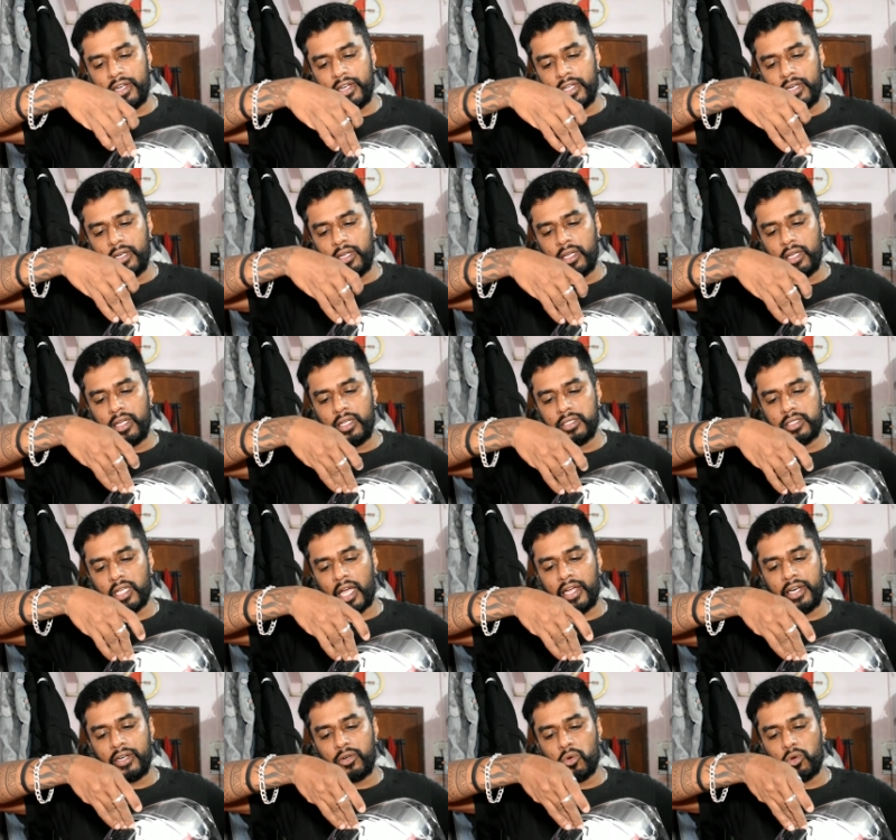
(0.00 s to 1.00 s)

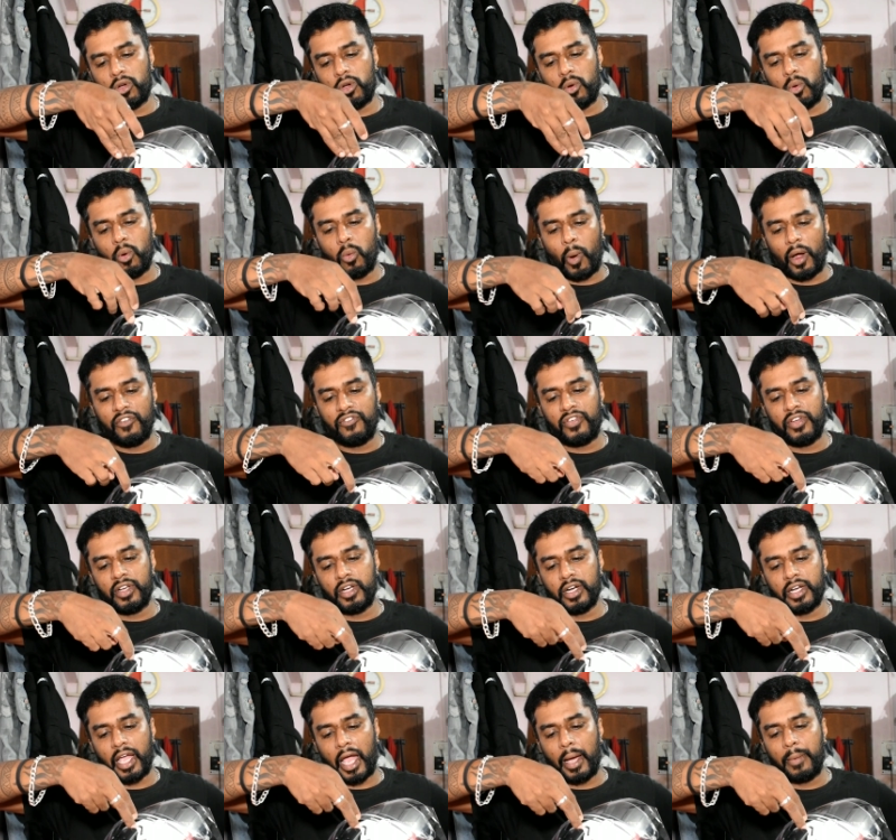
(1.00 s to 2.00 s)
took 1
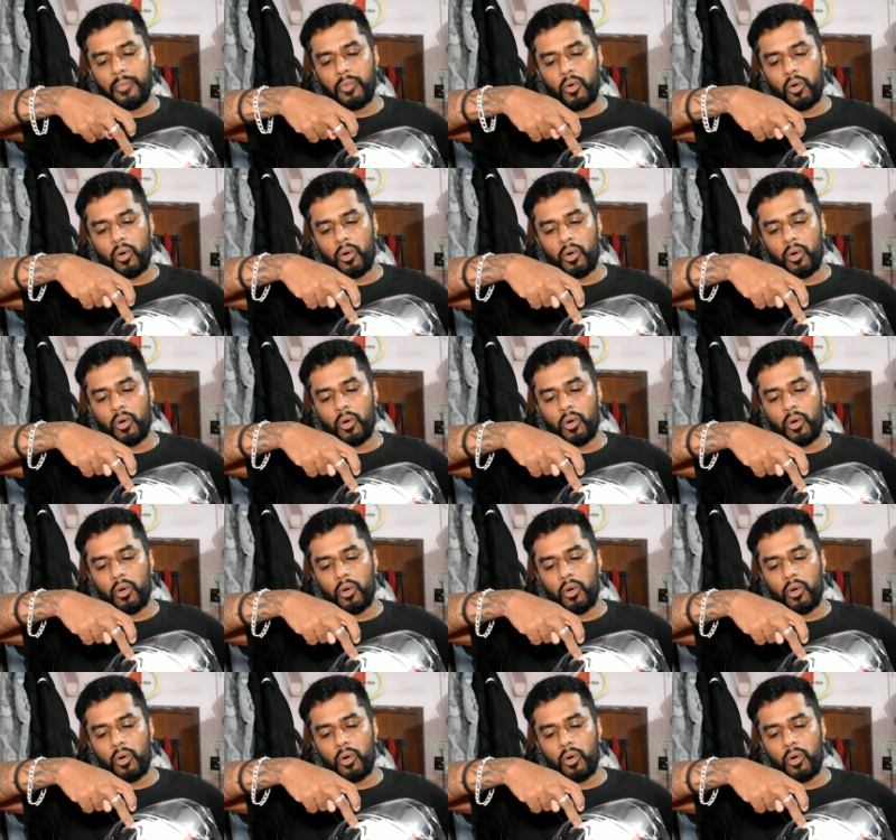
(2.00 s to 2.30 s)
finger gap,